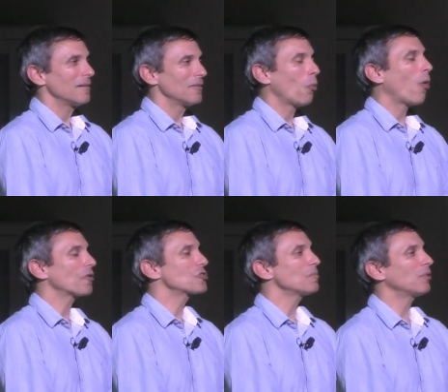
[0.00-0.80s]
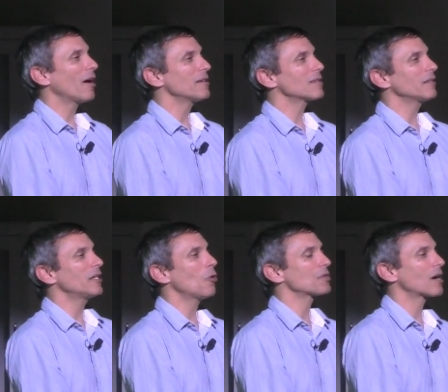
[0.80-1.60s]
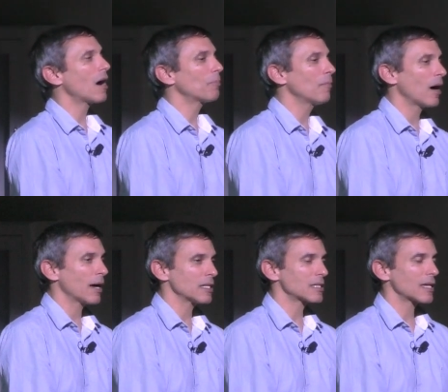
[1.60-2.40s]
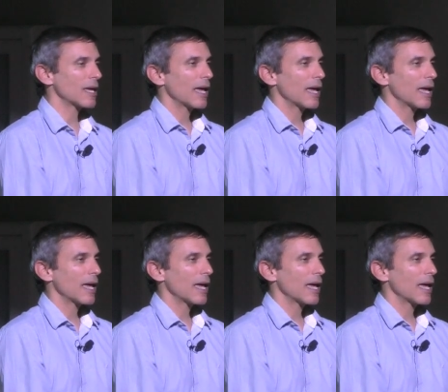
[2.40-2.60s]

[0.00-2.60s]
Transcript: the water supply in Toledo was compromised